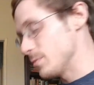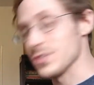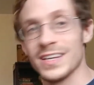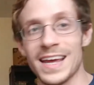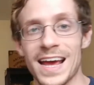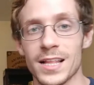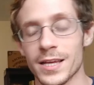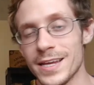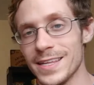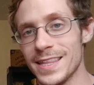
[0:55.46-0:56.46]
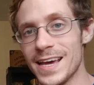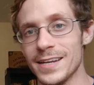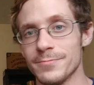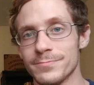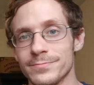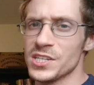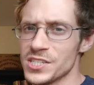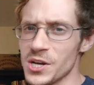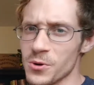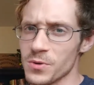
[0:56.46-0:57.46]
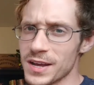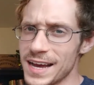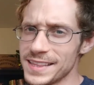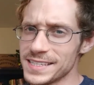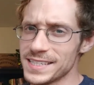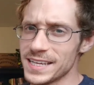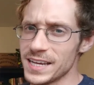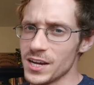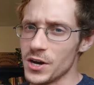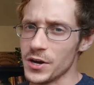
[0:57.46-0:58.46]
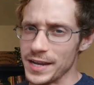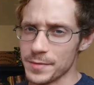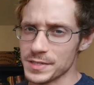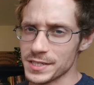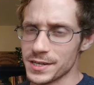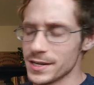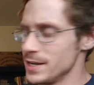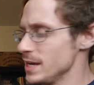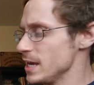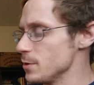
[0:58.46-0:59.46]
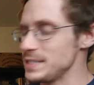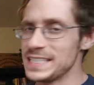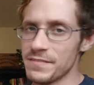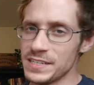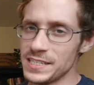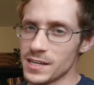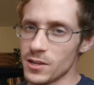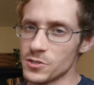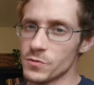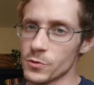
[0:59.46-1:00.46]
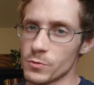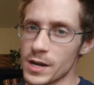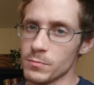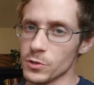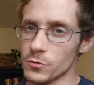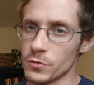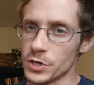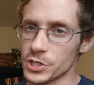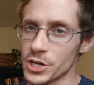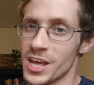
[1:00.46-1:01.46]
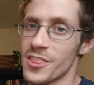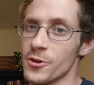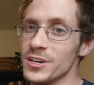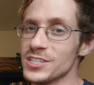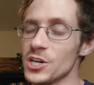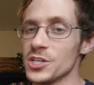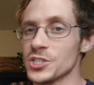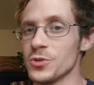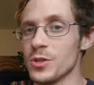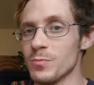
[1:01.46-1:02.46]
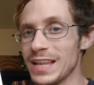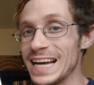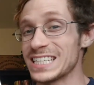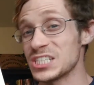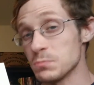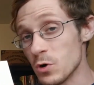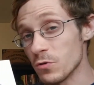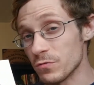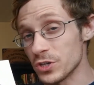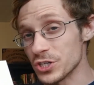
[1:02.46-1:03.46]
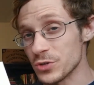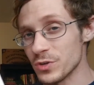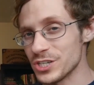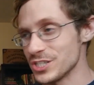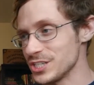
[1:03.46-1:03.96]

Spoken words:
I'm just gonna act like I did that. So, got this thing on Amazon. It was $17 for the red and blue version. There is also the black smoke version, which is